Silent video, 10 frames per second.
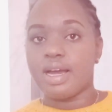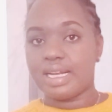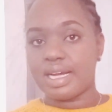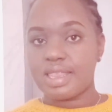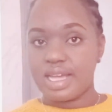
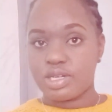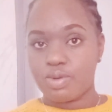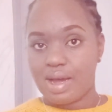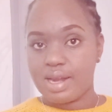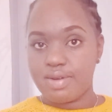Click
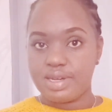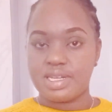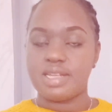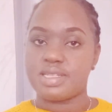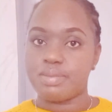that word
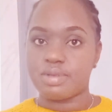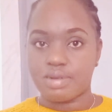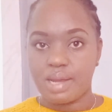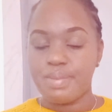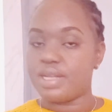written
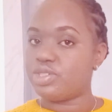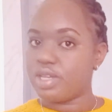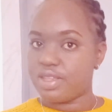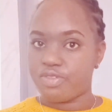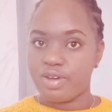subscribe and
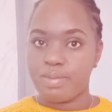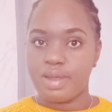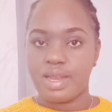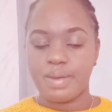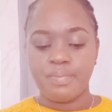join the
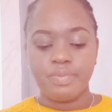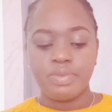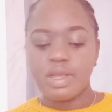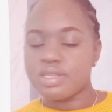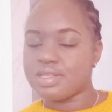family
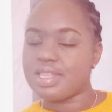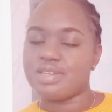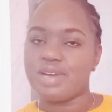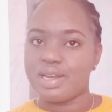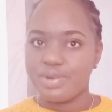so
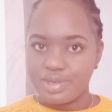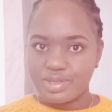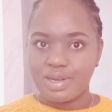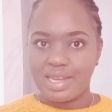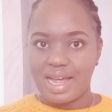that you can
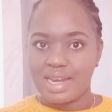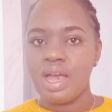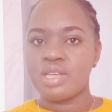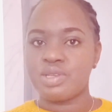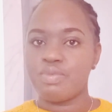also learn
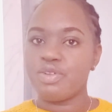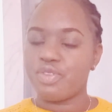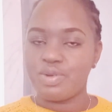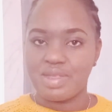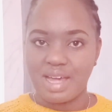as we
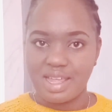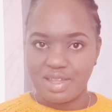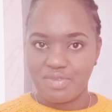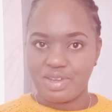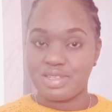move on with
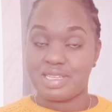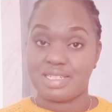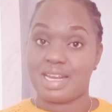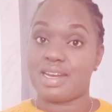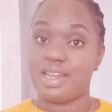other videos
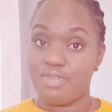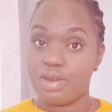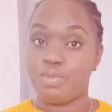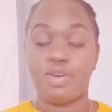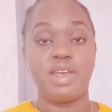that are
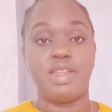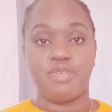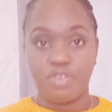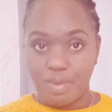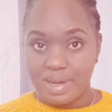even more
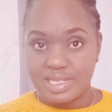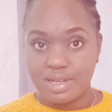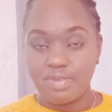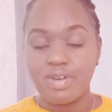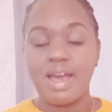
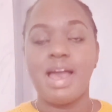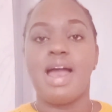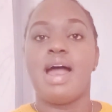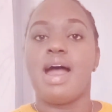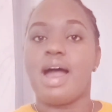informative.
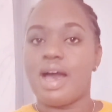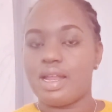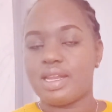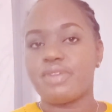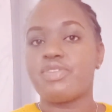
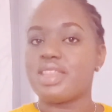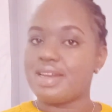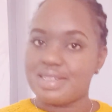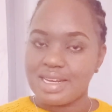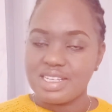And for the
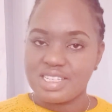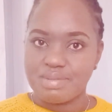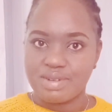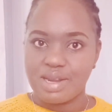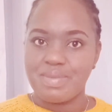returning
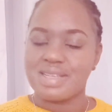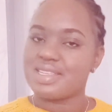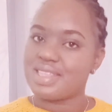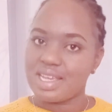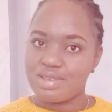
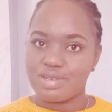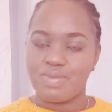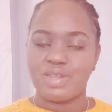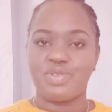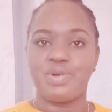subscribers, thank you
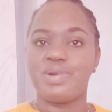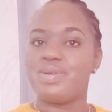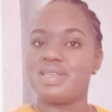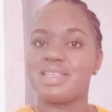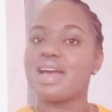so much for
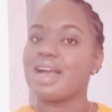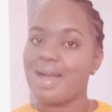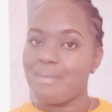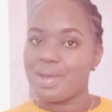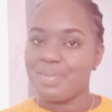always
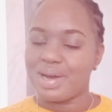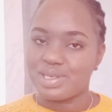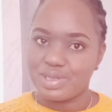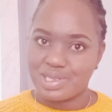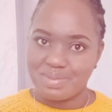coming
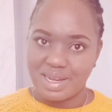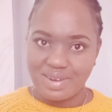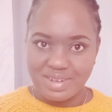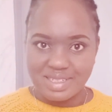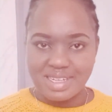back to watch my
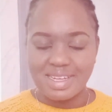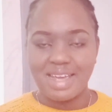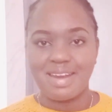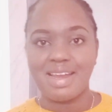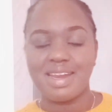content.
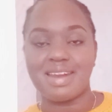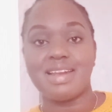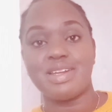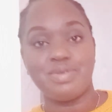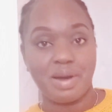I
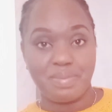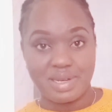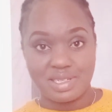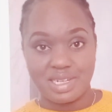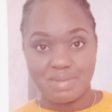really do
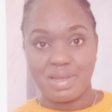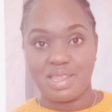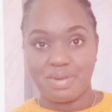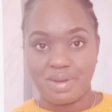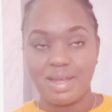appreciate, by
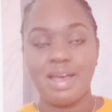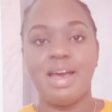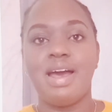the way.